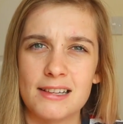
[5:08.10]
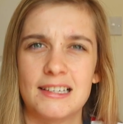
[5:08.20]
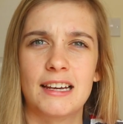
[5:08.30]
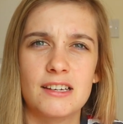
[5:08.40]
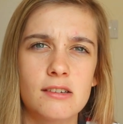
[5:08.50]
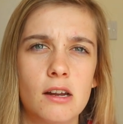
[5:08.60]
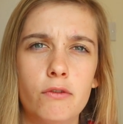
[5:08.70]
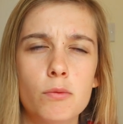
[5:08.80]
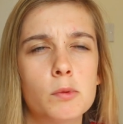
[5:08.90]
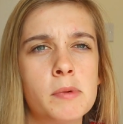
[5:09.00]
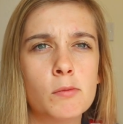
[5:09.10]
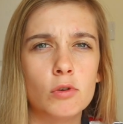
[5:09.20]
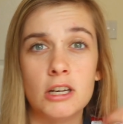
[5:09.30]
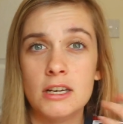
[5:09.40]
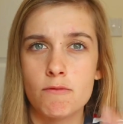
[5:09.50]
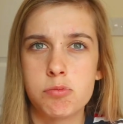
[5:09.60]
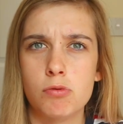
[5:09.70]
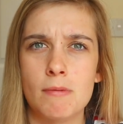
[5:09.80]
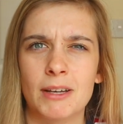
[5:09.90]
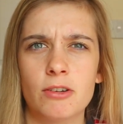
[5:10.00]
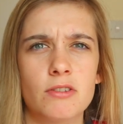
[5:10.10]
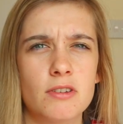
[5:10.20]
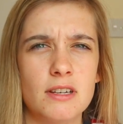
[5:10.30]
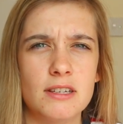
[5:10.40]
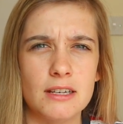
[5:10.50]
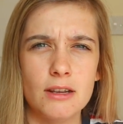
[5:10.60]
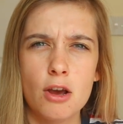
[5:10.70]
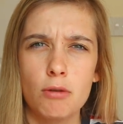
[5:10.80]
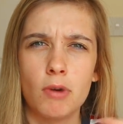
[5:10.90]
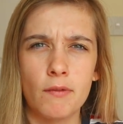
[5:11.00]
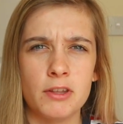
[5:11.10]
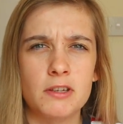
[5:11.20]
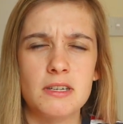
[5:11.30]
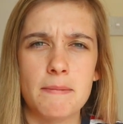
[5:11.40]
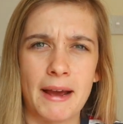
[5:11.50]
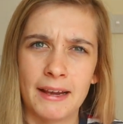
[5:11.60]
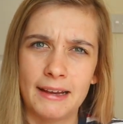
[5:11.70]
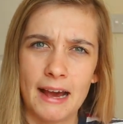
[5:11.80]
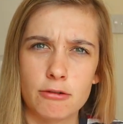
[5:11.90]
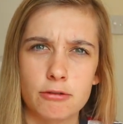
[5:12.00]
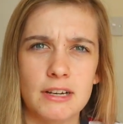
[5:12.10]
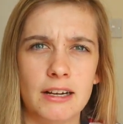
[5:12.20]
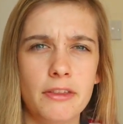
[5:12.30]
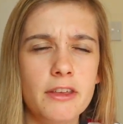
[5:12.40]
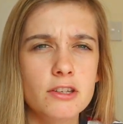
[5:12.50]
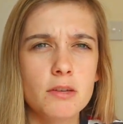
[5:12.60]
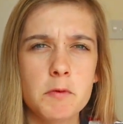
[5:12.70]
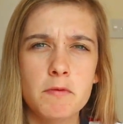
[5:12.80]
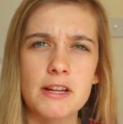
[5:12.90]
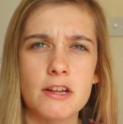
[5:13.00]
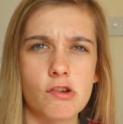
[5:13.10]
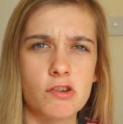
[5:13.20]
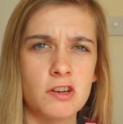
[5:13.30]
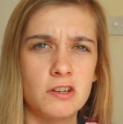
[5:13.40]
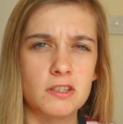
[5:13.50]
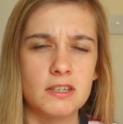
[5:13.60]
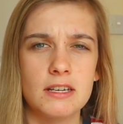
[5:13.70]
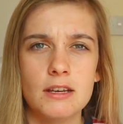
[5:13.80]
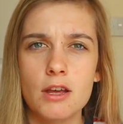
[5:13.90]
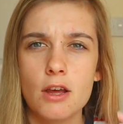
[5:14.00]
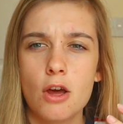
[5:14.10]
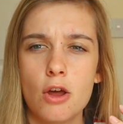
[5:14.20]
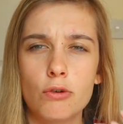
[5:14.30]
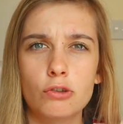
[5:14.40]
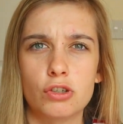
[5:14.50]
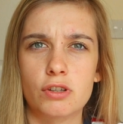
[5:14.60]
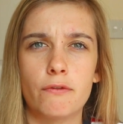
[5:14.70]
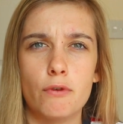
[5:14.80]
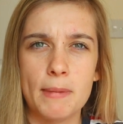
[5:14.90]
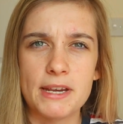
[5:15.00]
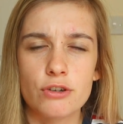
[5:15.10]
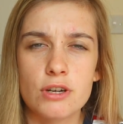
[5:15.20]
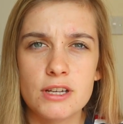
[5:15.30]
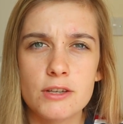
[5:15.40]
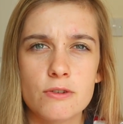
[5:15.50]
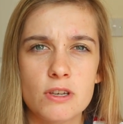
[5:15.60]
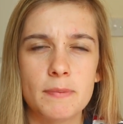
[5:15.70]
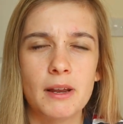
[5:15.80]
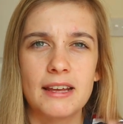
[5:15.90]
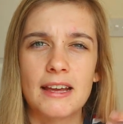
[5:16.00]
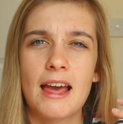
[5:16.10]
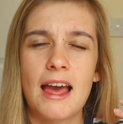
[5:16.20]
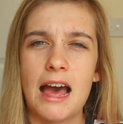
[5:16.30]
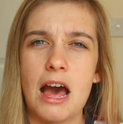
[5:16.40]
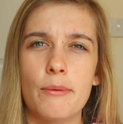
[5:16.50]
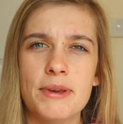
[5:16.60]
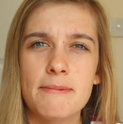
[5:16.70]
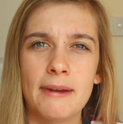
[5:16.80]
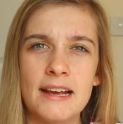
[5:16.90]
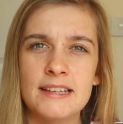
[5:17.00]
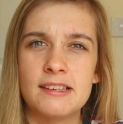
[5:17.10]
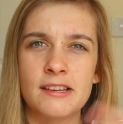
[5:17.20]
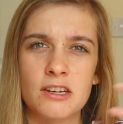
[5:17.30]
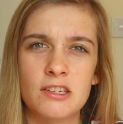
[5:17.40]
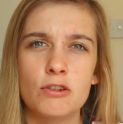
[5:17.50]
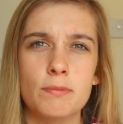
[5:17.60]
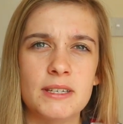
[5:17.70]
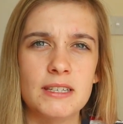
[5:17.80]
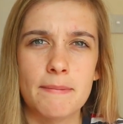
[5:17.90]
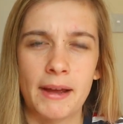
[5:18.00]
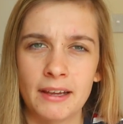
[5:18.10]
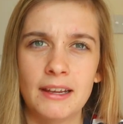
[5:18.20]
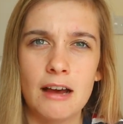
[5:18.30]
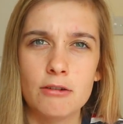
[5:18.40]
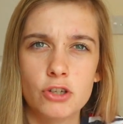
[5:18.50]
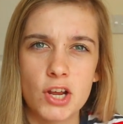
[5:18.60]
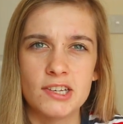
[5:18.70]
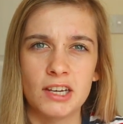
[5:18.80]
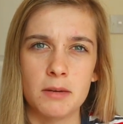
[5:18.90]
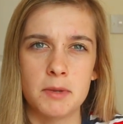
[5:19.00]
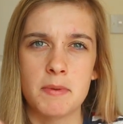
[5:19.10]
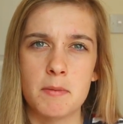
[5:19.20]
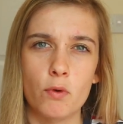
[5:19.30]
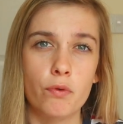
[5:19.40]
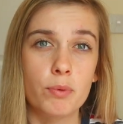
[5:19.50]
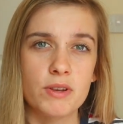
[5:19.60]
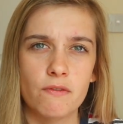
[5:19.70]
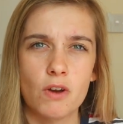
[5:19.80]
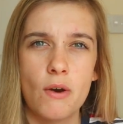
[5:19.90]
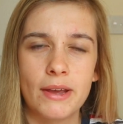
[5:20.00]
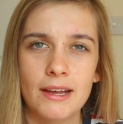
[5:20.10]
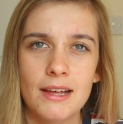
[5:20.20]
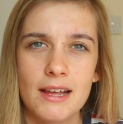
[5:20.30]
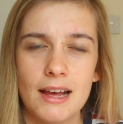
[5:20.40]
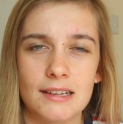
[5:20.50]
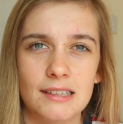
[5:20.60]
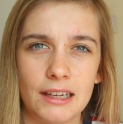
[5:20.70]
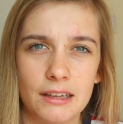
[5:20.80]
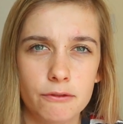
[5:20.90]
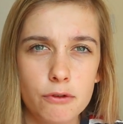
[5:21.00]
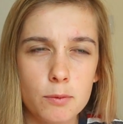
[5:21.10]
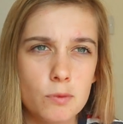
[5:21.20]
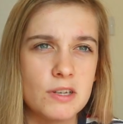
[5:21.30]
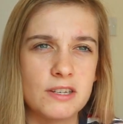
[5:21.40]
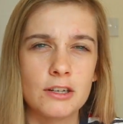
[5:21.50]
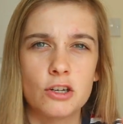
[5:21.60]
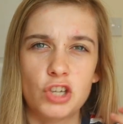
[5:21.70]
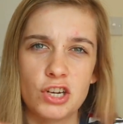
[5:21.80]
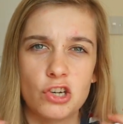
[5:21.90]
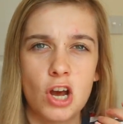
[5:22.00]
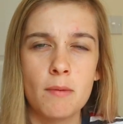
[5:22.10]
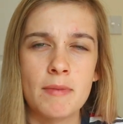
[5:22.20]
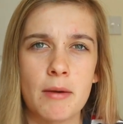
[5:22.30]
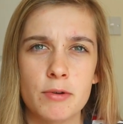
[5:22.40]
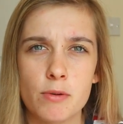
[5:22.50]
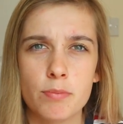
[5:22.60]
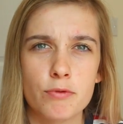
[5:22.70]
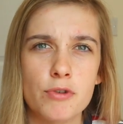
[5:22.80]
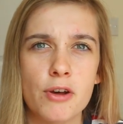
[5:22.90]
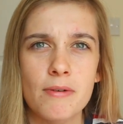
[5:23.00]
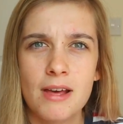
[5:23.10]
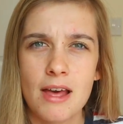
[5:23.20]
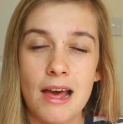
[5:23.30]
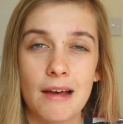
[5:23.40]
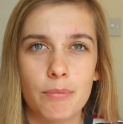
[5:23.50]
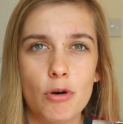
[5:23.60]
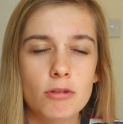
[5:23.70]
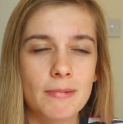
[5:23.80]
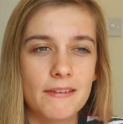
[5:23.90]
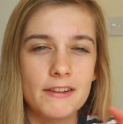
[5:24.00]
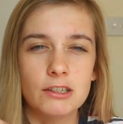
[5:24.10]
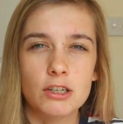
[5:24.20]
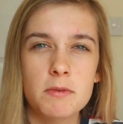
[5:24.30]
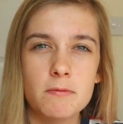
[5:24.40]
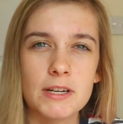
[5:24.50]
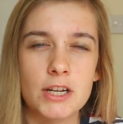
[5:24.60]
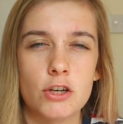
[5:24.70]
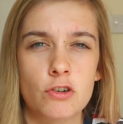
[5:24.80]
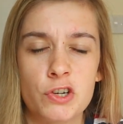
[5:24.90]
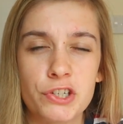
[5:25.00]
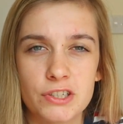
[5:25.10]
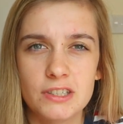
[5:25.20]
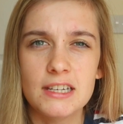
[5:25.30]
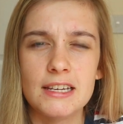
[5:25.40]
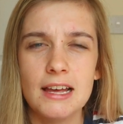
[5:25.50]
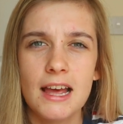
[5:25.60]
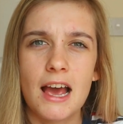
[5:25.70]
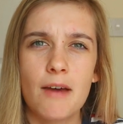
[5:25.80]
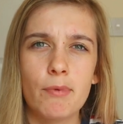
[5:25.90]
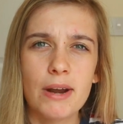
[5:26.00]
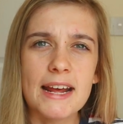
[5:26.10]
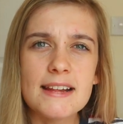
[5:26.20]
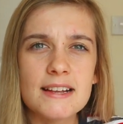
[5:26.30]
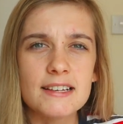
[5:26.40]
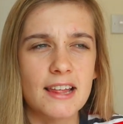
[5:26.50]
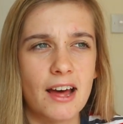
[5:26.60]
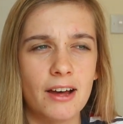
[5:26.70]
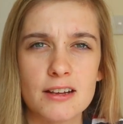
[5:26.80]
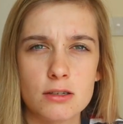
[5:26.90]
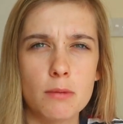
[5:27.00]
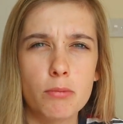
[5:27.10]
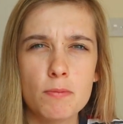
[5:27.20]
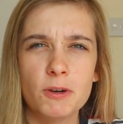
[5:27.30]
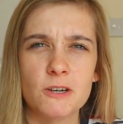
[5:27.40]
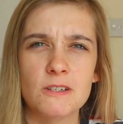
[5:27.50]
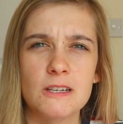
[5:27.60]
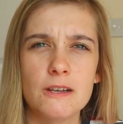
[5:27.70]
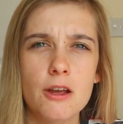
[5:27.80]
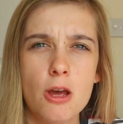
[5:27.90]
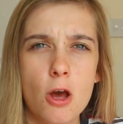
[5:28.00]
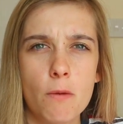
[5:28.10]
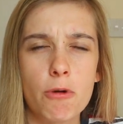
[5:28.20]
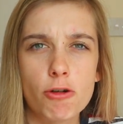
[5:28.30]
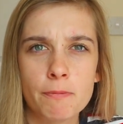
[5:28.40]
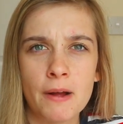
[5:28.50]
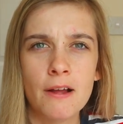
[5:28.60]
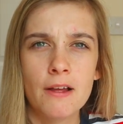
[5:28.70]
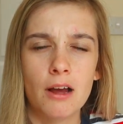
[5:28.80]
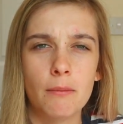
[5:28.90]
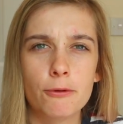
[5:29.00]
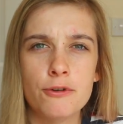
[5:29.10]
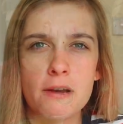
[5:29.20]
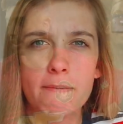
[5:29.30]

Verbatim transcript: attacking style of football, a bit more like Liverpool and Manchester City rather than sit back and counter-attack? I think it's going to be really interesting to see not just the formation he uses, but like how he plays. Is it going to still be sit back and counter? Is it going to be a bit more free-flowing attacking football? Is he going to change it up now we've got Bruno and Pogba? I think that's going to be really interesting to see. And relating to that, at some point we're going to see Pogba and Bruno